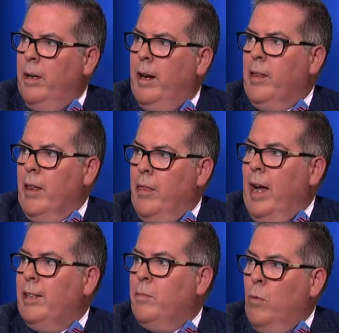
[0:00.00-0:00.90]
And I think
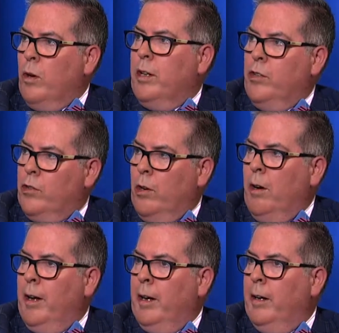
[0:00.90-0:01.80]
that's more
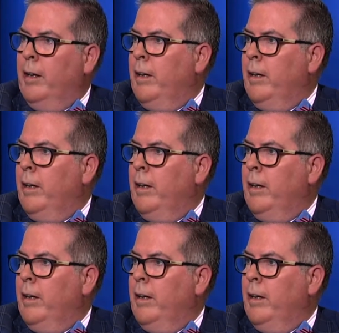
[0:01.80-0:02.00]
concerning